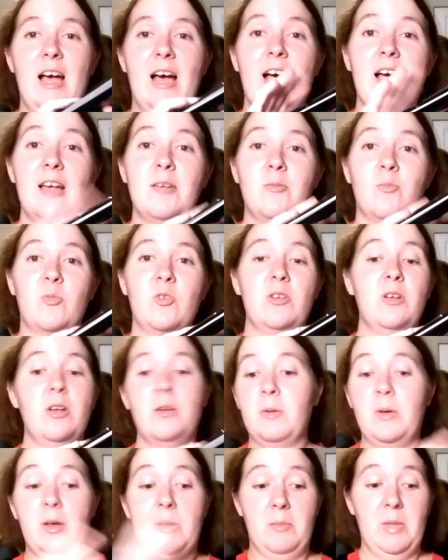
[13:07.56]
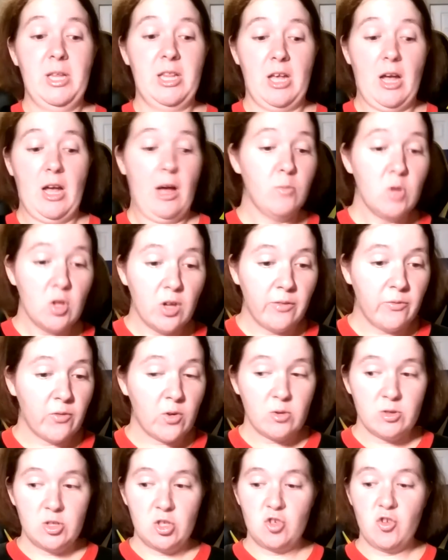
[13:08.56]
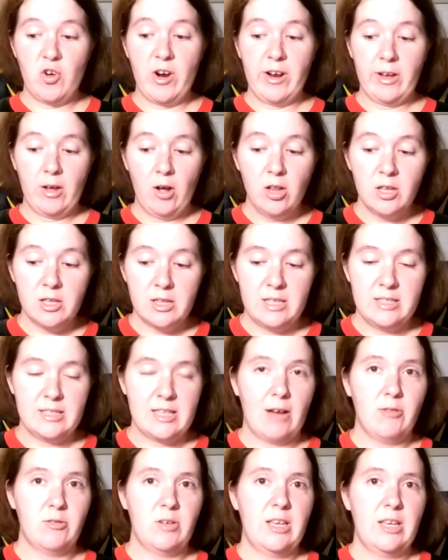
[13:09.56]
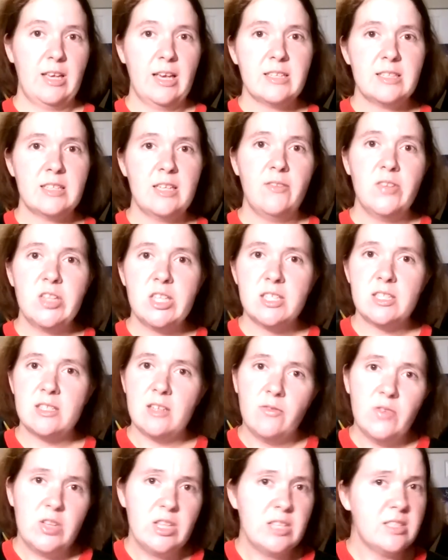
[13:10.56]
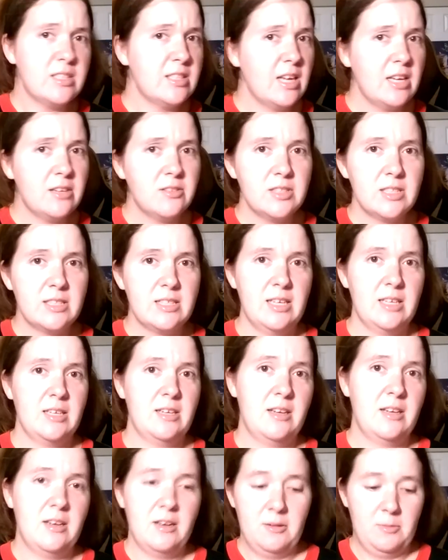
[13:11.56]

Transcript: I mean, like, I'm looking forward to trying all of these out. Yes, even the stuff in the snail's tin.